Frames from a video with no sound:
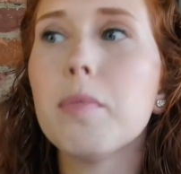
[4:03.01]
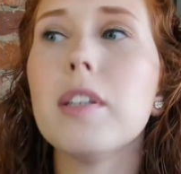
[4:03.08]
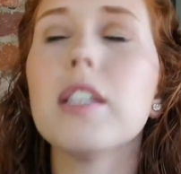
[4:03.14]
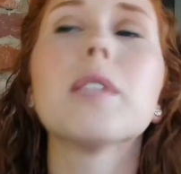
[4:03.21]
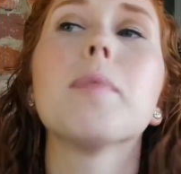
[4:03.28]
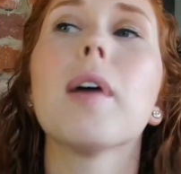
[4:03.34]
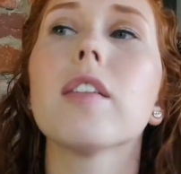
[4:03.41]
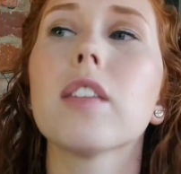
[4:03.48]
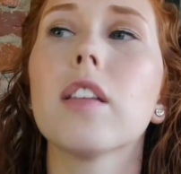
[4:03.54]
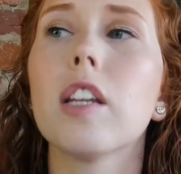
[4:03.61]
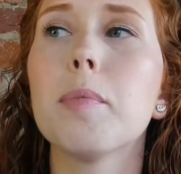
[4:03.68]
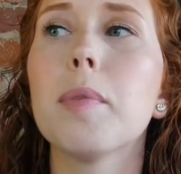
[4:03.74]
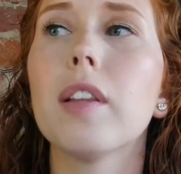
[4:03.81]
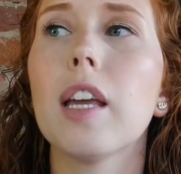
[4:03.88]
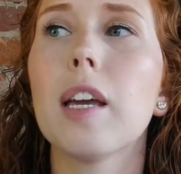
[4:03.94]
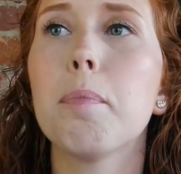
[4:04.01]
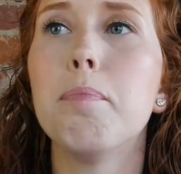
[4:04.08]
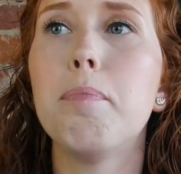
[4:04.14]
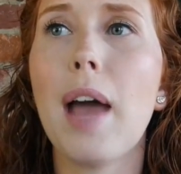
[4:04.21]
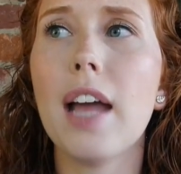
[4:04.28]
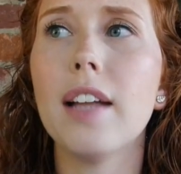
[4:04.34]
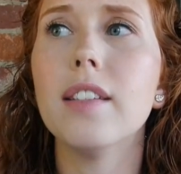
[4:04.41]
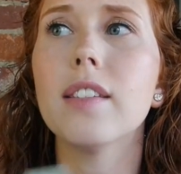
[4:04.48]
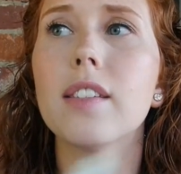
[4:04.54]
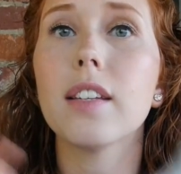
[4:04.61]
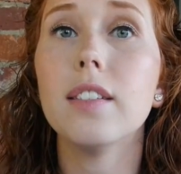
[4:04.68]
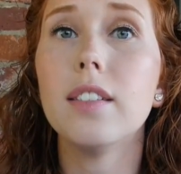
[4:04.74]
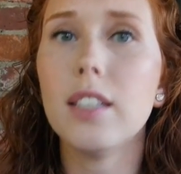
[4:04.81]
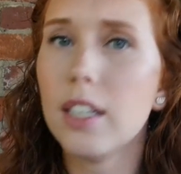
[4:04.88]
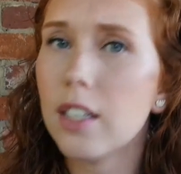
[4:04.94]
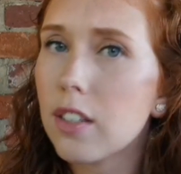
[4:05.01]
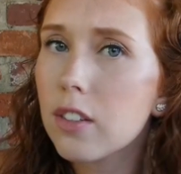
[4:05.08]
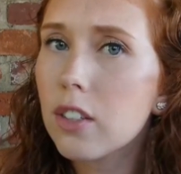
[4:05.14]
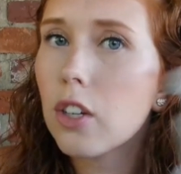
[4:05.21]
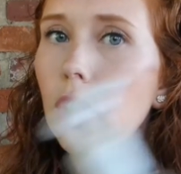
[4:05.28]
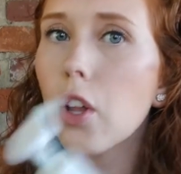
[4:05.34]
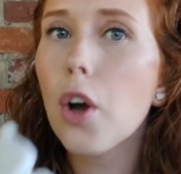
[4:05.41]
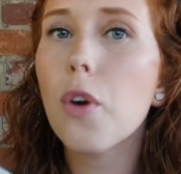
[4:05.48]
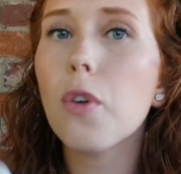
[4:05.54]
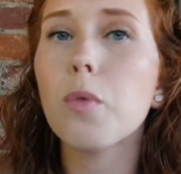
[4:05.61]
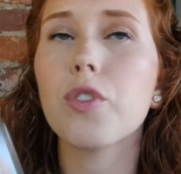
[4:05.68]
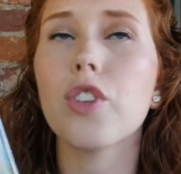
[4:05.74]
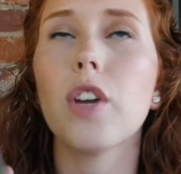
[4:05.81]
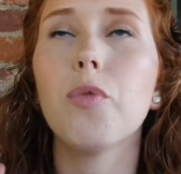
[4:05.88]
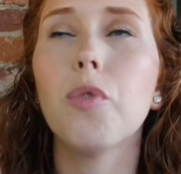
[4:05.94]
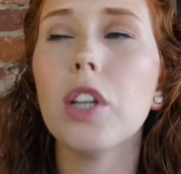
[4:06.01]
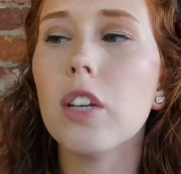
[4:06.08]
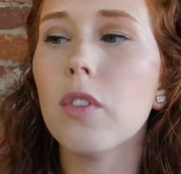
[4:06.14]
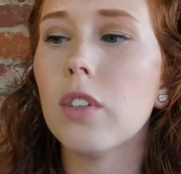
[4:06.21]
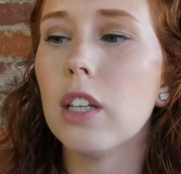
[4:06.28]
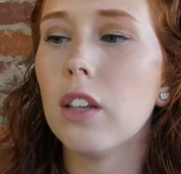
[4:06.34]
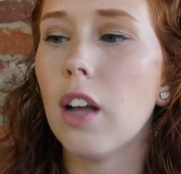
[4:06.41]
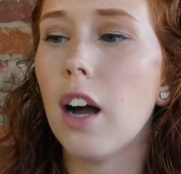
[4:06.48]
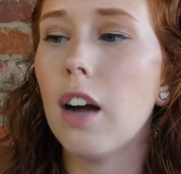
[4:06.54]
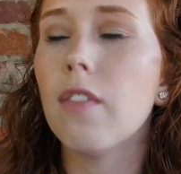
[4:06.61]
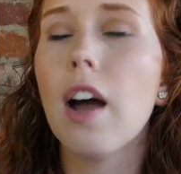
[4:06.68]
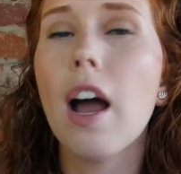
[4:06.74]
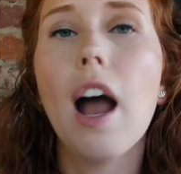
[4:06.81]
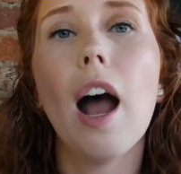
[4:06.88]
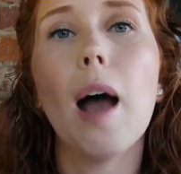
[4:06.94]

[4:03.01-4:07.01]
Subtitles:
to me smells a little bit like Ben's Adidas cologne, which I really, really love.